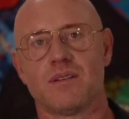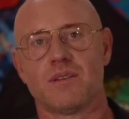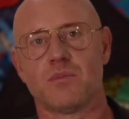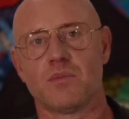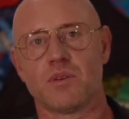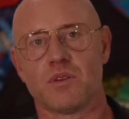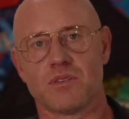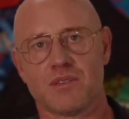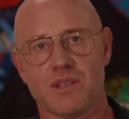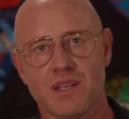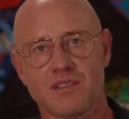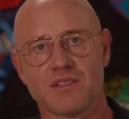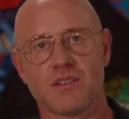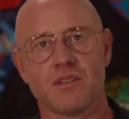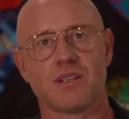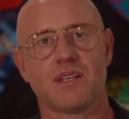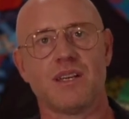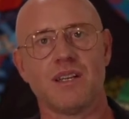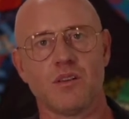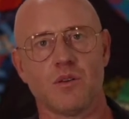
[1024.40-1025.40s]
Because that's
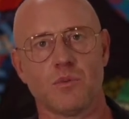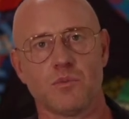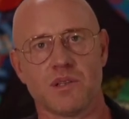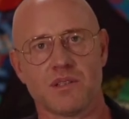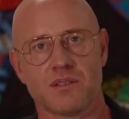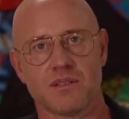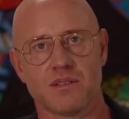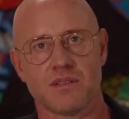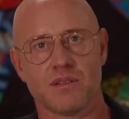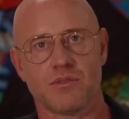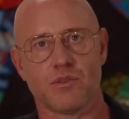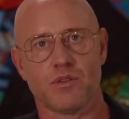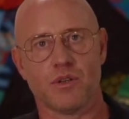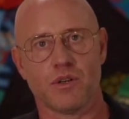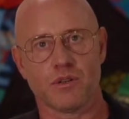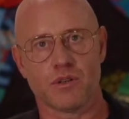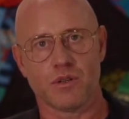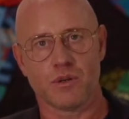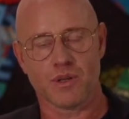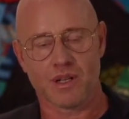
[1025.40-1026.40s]
going to kill your business if you
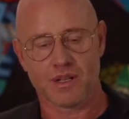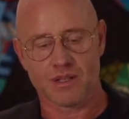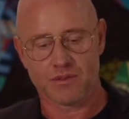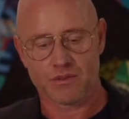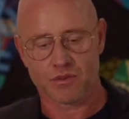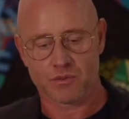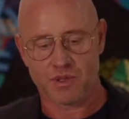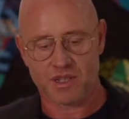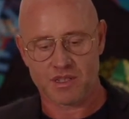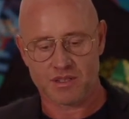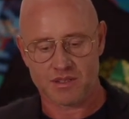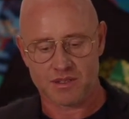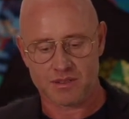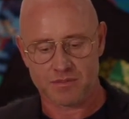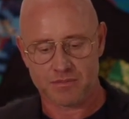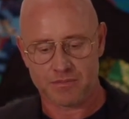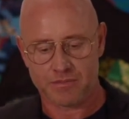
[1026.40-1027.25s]
don't know that information.